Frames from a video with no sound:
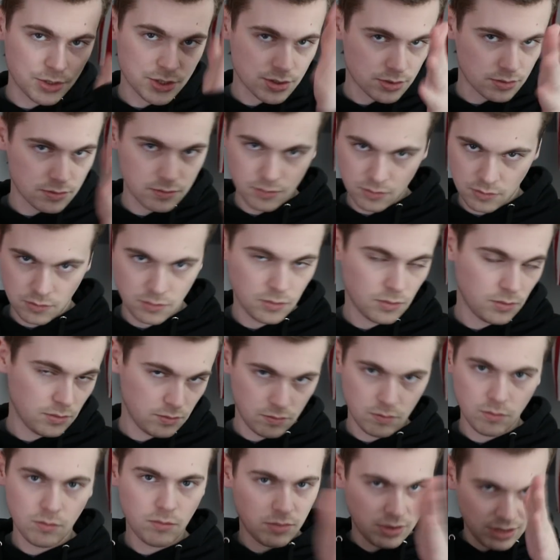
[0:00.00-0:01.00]
just
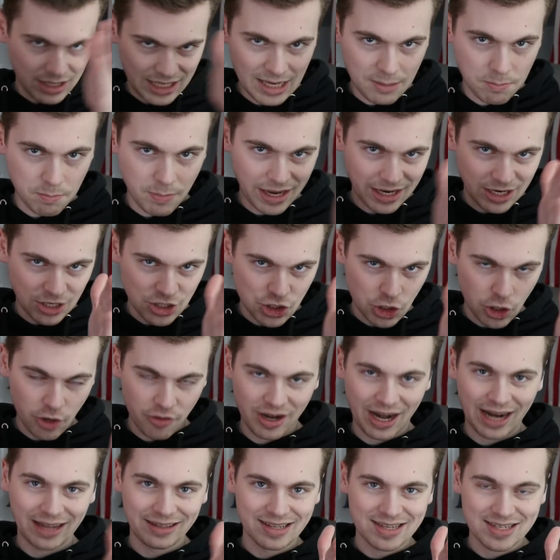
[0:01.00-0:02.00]
keep making sure
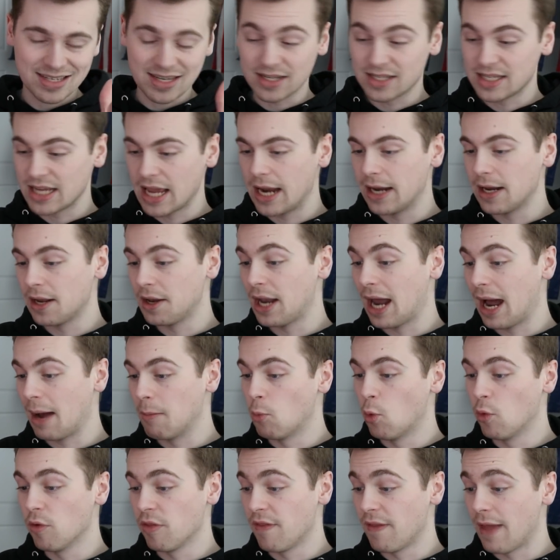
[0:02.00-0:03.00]
that I listed 10 and not
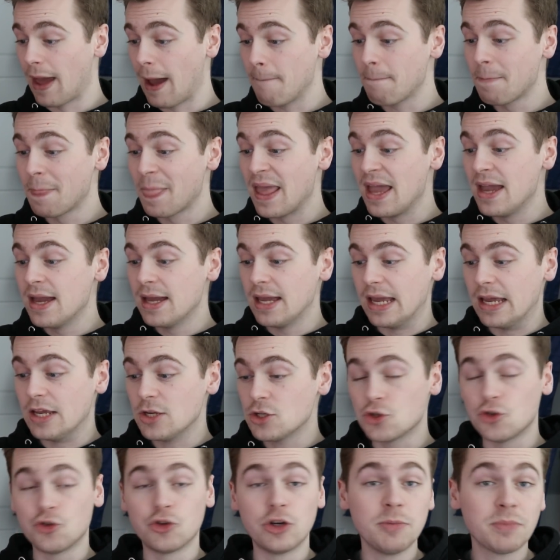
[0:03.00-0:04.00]
more than that,
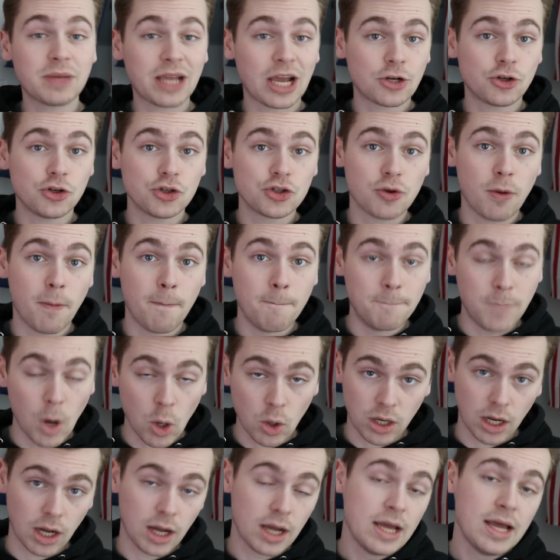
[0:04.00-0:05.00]
is Dreamcatcher's
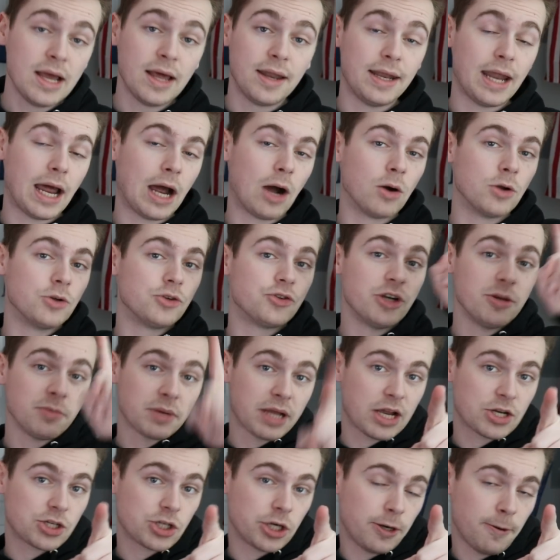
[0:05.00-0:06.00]
Boca. Now,
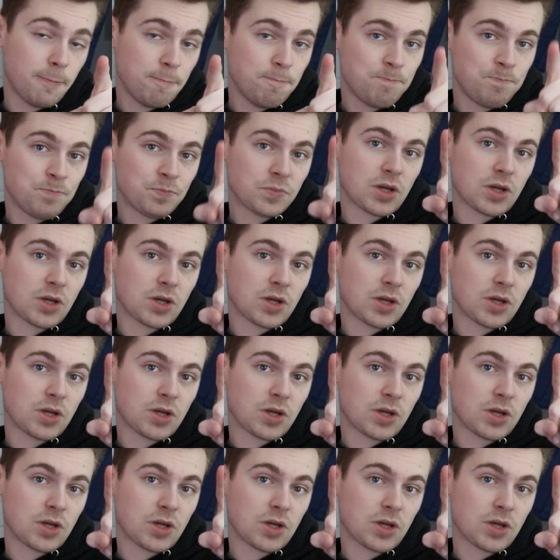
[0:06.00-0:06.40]
Dreamcatcher,